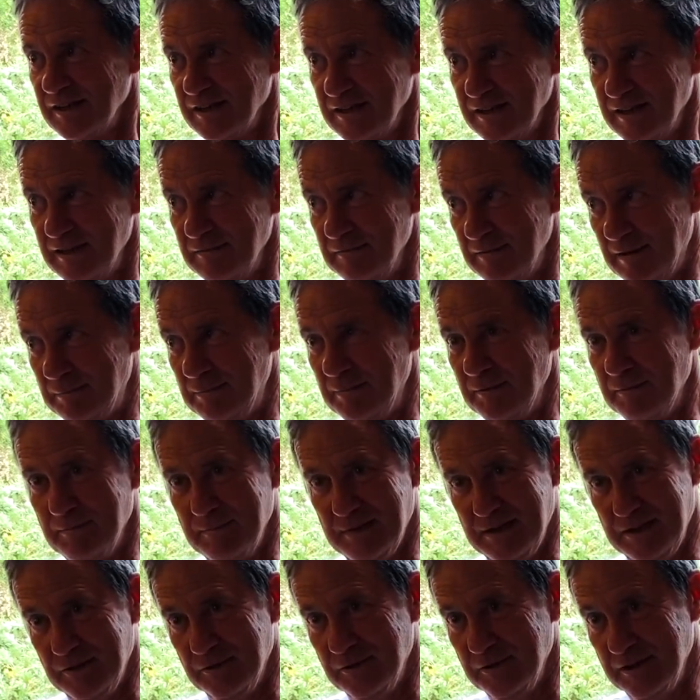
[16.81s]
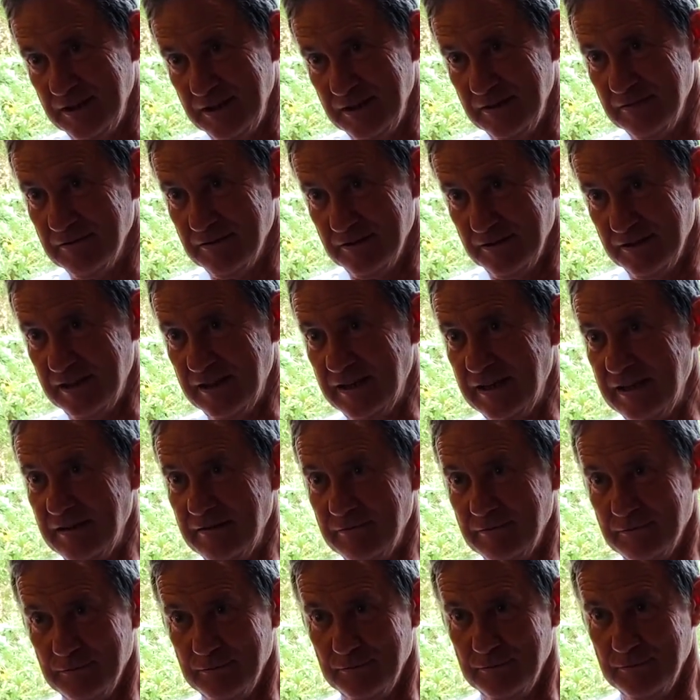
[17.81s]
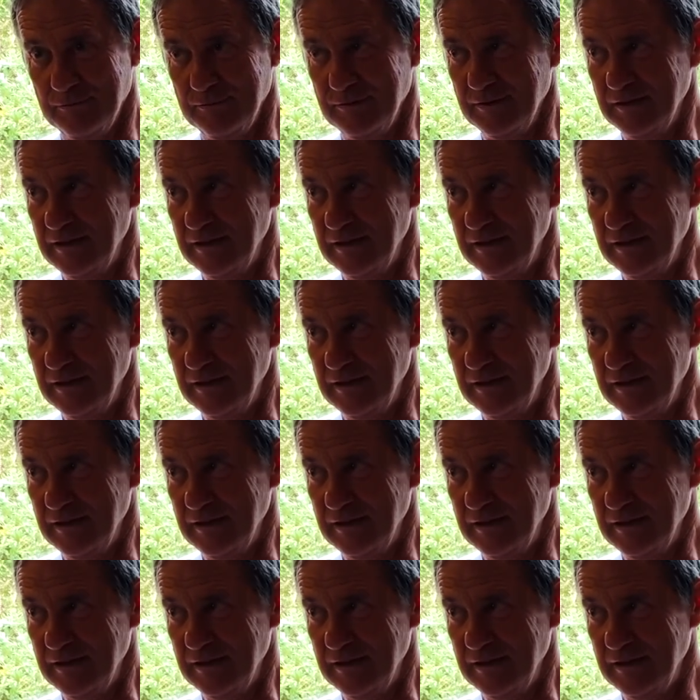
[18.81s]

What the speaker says: give up a meal here and there or